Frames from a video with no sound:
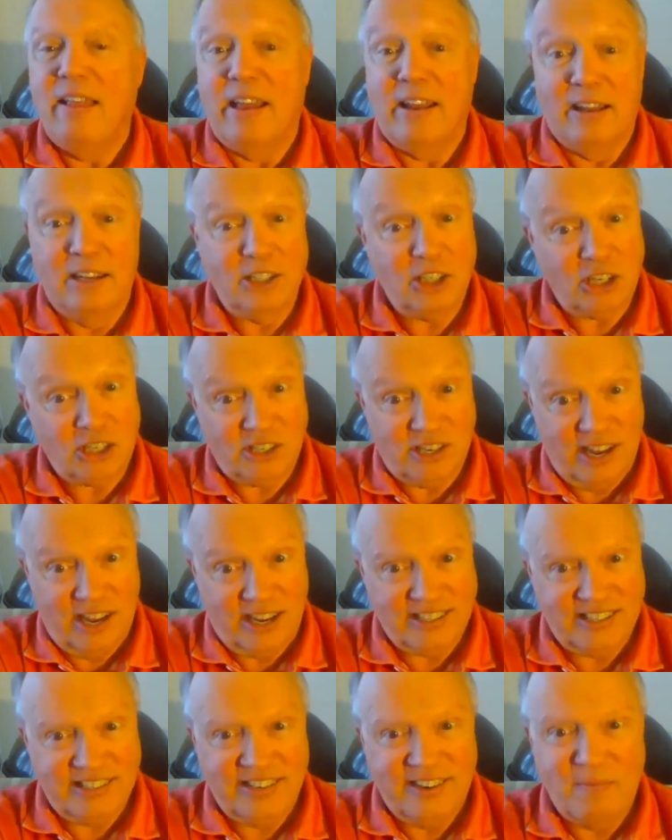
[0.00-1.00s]
And
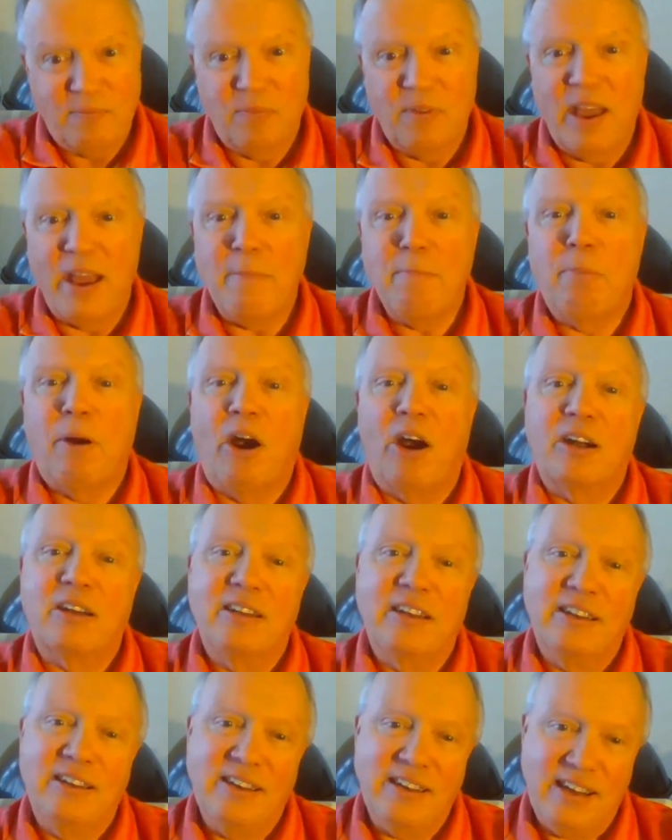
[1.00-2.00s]
logistics, they
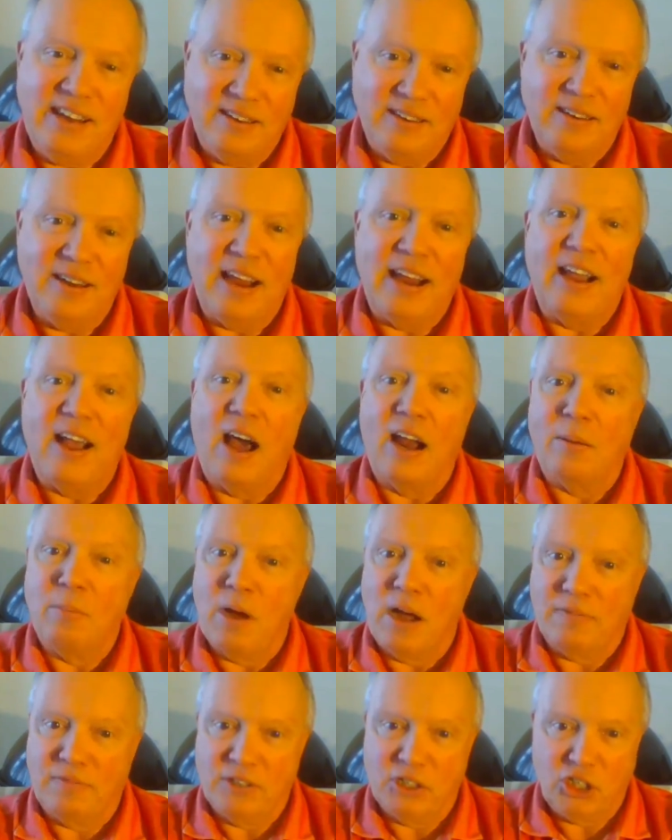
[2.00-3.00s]
parked it in Eden. They got
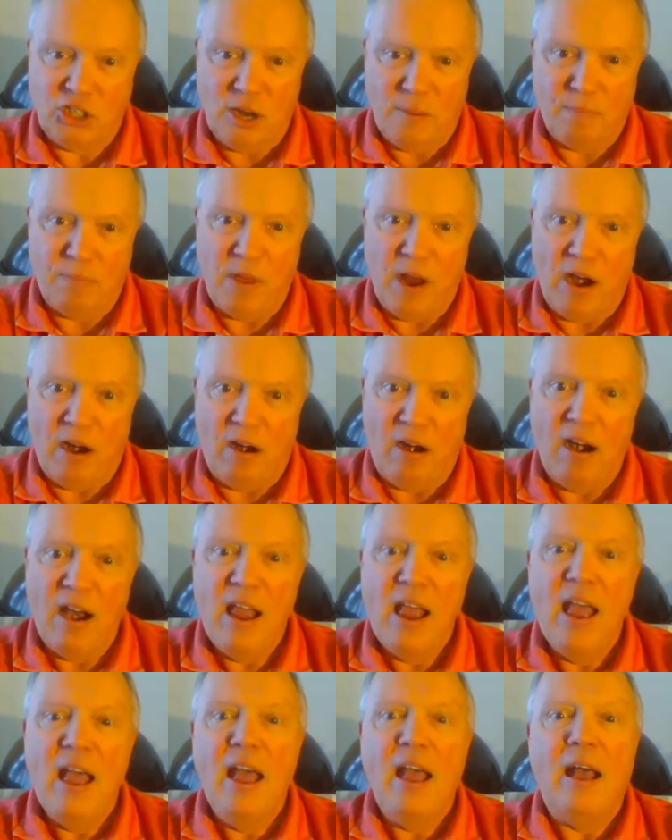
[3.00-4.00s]
them off the ship there
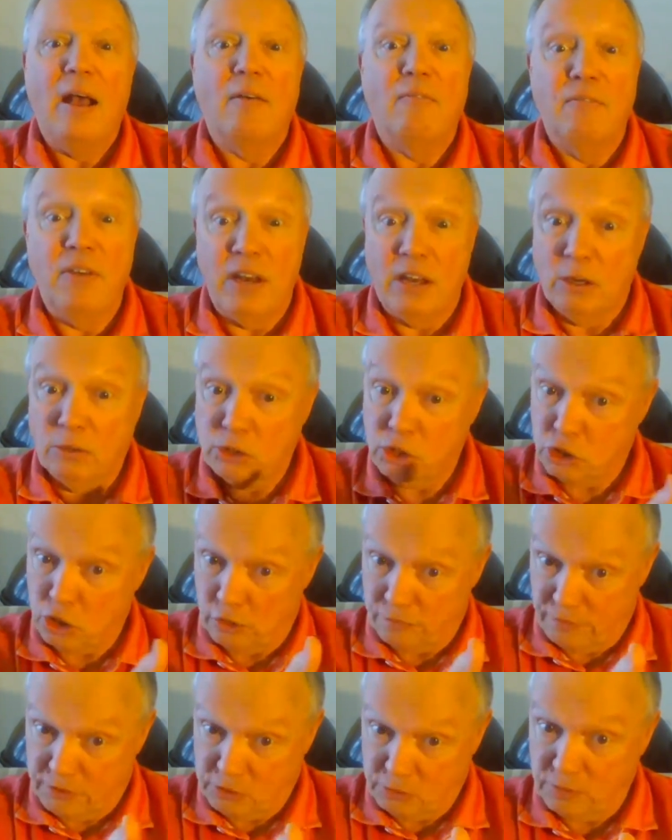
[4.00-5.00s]
video
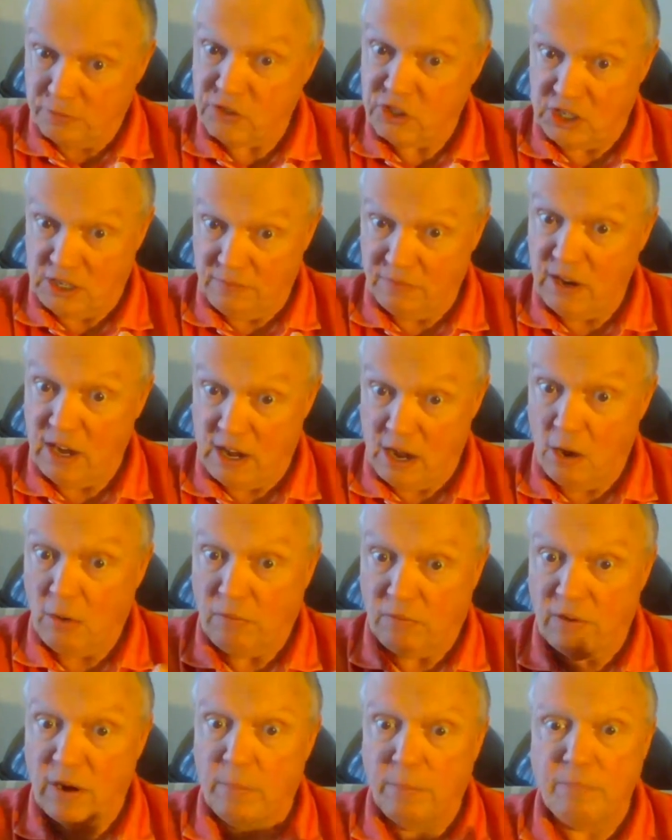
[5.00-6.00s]
surfaced. We've seen
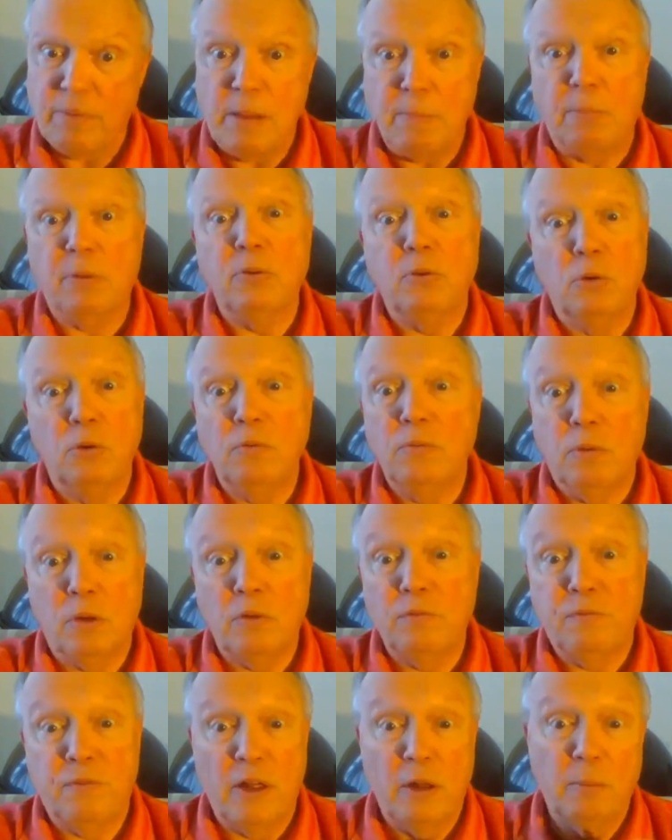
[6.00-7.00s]
video from people who
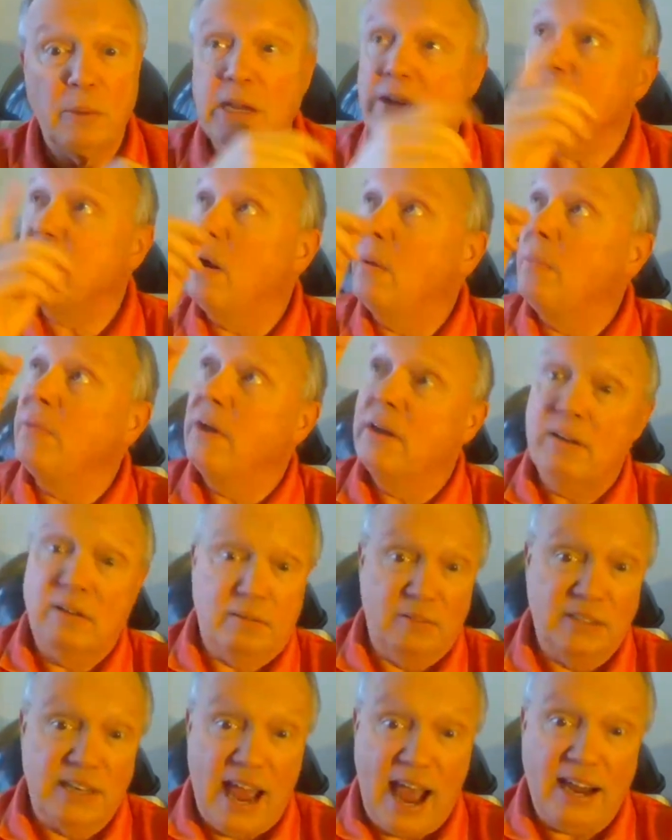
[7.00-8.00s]
were filming from
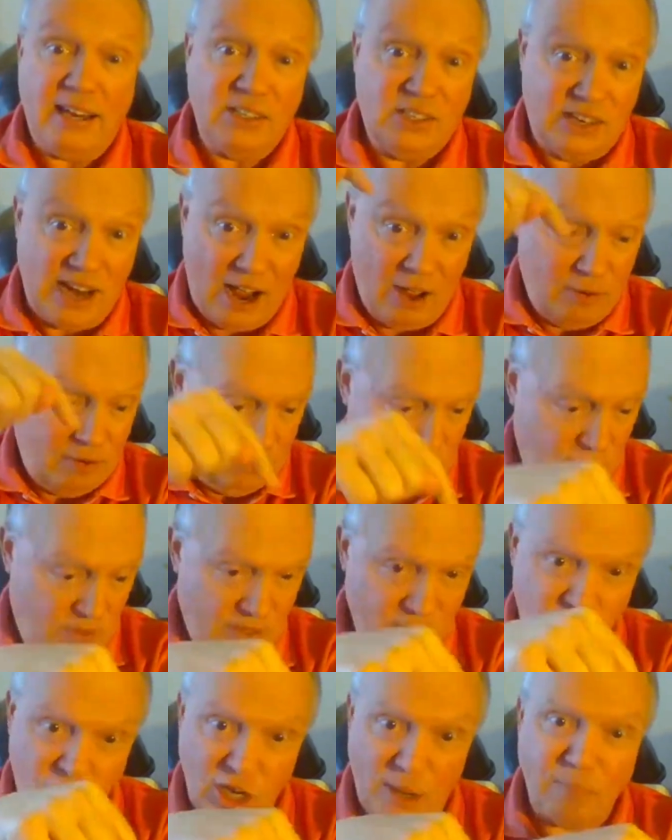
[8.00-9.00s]
the decks down to
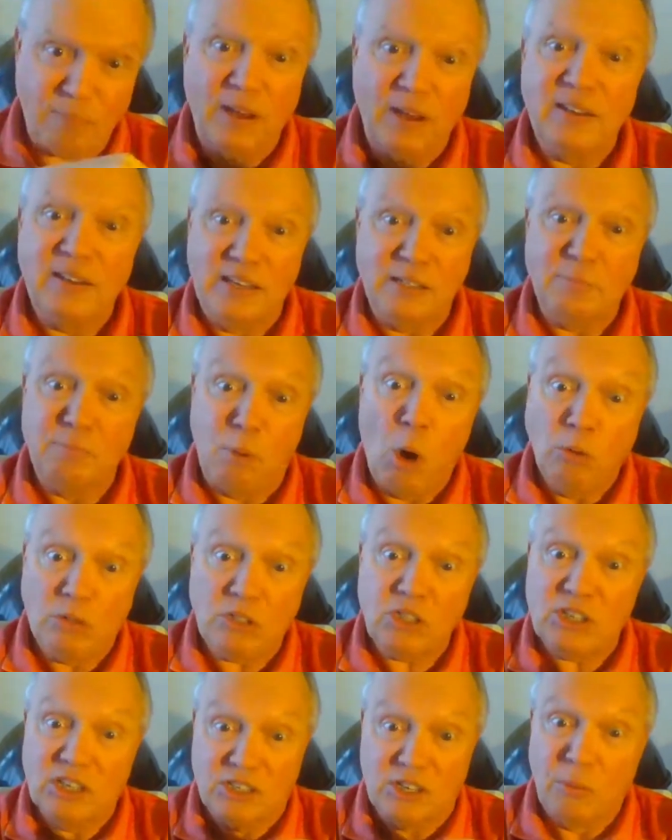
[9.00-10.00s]
the ship, uh, these
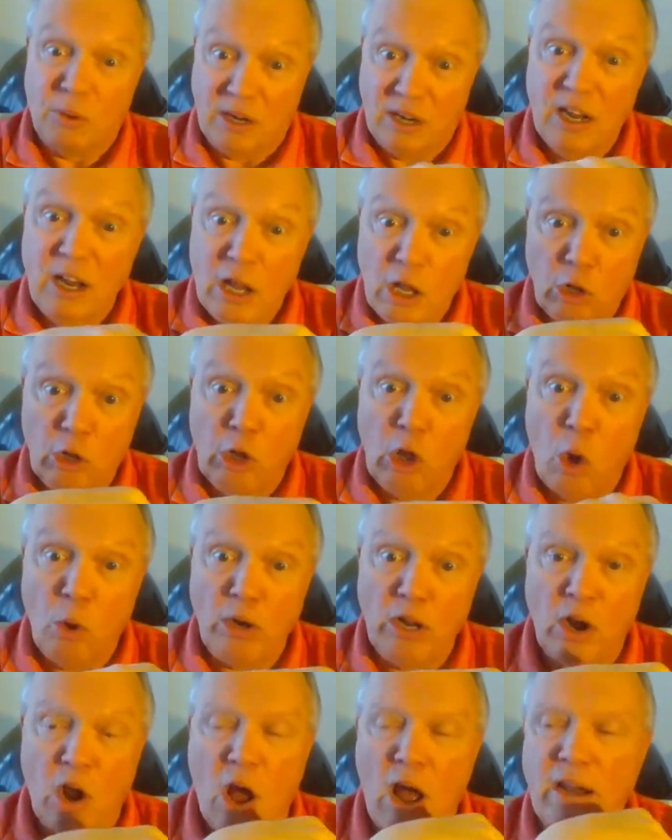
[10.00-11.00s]
boats as they were
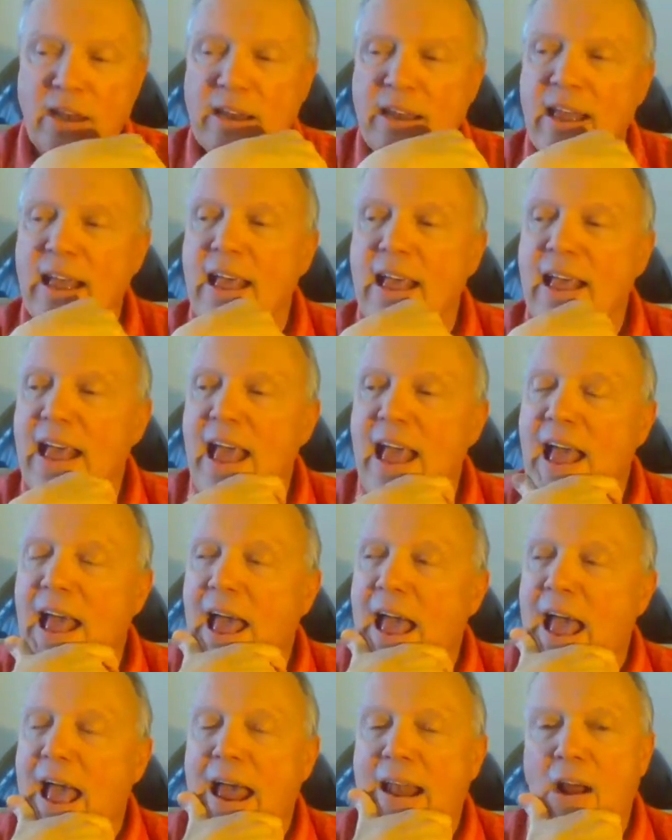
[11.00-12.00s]
loaded on,
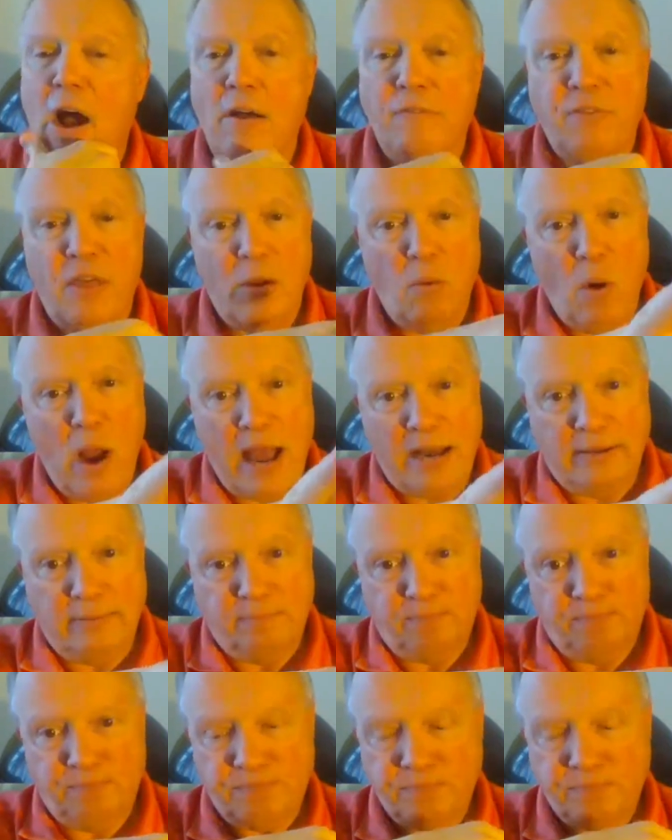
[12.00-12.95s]
and off they went.